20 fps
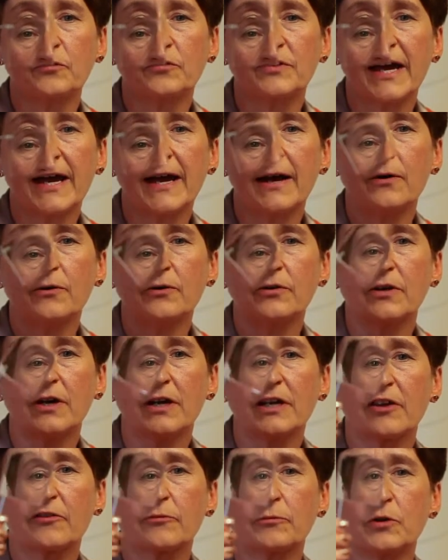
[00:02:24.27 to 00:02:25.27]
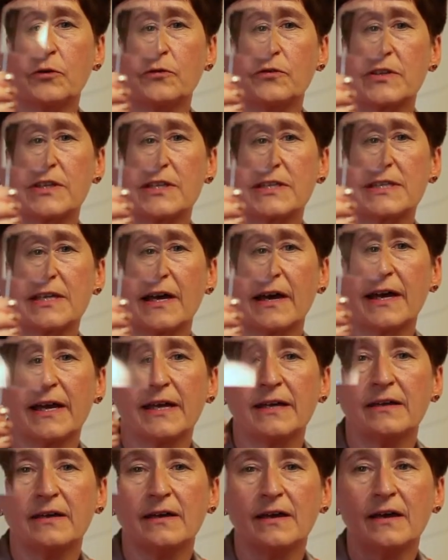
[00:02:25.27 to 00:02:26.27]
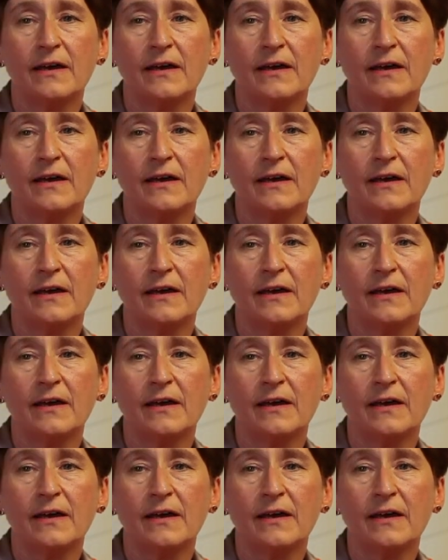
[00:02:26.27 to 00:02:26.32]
down and I've moved to the side,